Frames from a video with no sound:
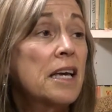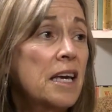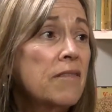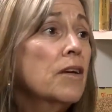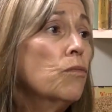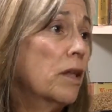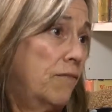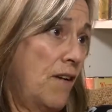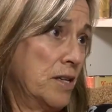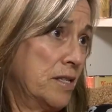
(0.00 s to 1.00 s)
even
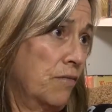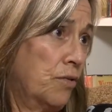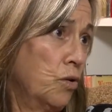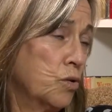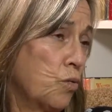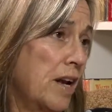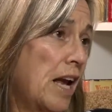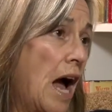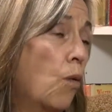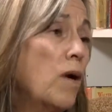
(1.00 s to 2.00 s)
with fossil fuels
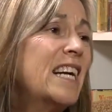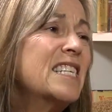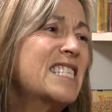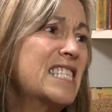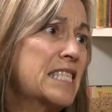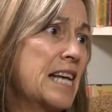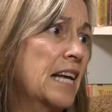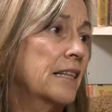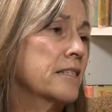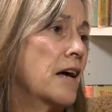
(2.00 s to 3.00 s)
running out we can
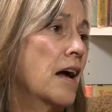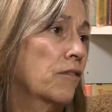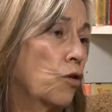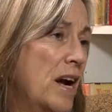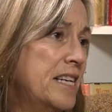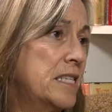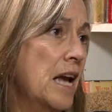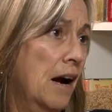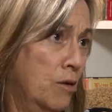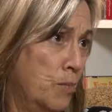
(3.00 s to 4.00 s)
sustain this kind of
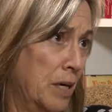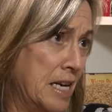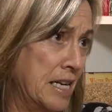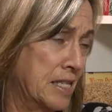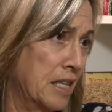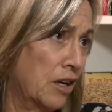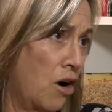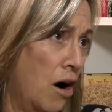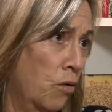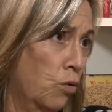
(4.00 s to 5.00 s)
crazy everybody eats in the
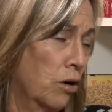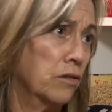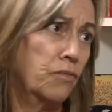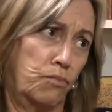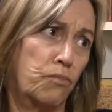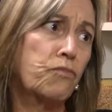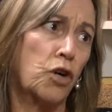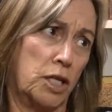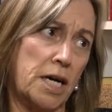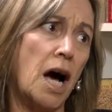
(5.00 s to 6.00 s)
car world
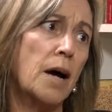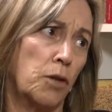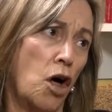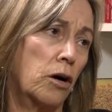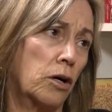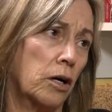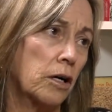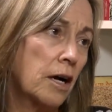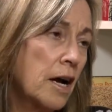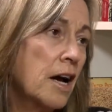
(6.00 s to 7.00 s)
for a time
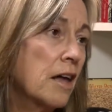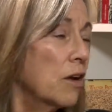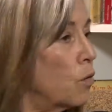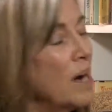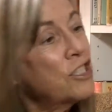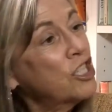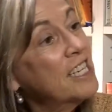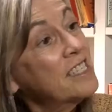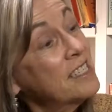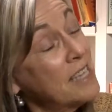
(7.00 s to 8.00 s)
longer yeah. Mm-hmm. the question
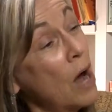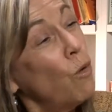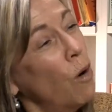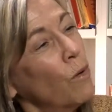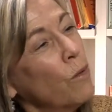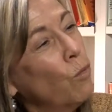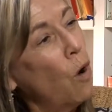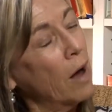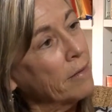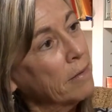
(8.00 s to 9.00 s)
is is that what we
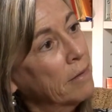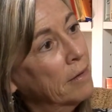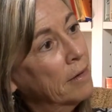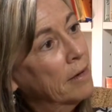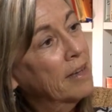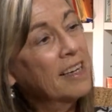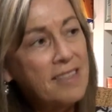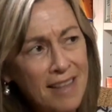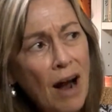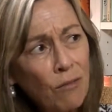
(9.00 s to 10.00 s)
want
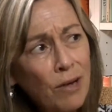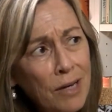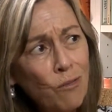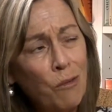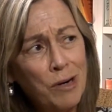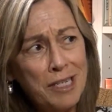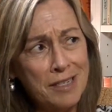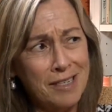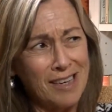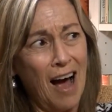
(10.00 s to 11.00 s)
is that really what we
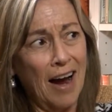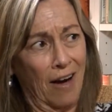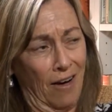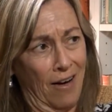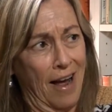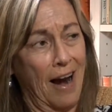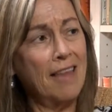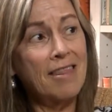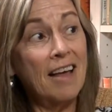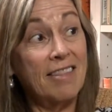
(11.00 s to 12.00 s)
desire? And
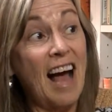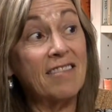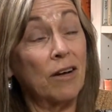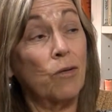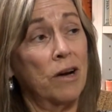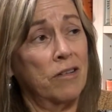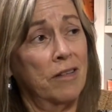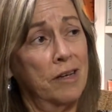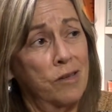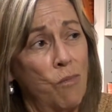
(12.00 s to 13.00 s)
I think that's a question that's